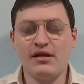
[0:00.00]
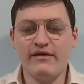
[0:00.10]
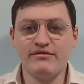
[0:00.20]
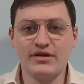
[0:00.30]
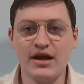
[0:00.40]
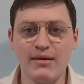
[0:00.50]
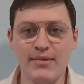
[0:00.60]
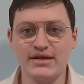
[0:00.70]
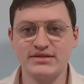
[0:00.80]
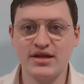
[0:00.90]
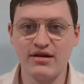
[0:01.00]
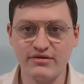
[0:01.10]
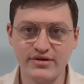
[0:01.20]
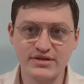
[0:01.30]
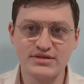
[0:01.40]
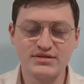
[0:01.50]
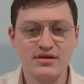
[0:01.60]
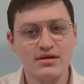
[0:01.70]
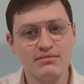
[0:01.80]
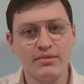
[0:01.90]
effing Hamas terrorists.
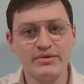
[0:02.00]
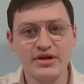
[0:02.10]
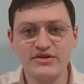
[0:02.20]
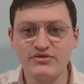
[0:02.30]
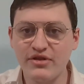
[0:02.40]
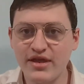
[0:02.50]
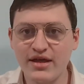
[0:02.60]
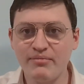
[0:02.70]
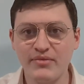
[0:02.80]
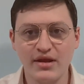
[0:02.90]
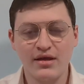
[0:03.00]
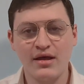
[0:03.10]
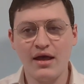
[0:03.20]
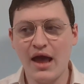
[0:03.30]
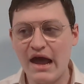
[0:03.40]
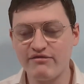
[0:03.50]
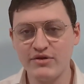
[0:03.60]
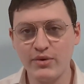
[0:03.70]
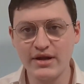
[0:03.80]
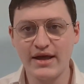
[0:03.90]
That's for them.
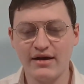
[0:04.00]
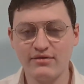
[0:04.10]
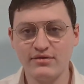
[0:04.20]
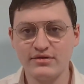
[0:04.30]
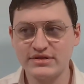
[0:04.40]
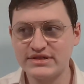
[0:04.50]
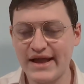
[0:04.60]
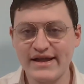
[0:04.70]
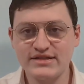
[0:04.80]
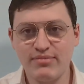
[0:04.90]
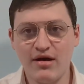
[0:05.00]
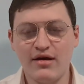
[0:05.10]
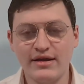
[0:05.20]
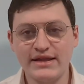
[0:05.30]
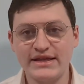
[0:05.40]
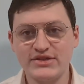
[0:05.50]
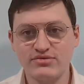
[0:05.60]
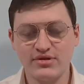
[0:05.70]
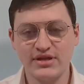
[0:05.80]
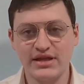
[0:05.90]
Everyone now stands behind
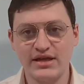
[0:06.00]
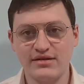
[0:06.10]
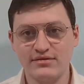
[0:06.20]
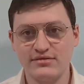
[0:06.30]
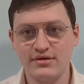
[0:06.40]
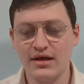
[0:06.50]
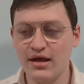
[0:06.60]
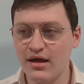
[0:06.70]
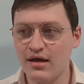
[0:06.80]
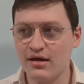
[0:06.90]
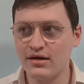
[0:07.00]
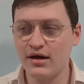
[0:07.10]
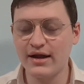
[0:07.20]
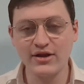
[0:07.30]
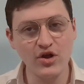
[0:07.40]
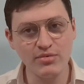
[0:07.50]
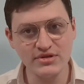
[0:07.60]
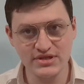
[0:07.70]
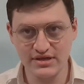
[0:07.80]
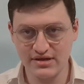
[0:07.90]
Israel again. On October
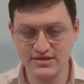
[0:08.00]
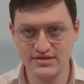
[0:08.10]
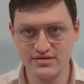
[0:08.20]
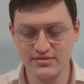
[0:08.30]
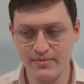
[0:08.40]
6th,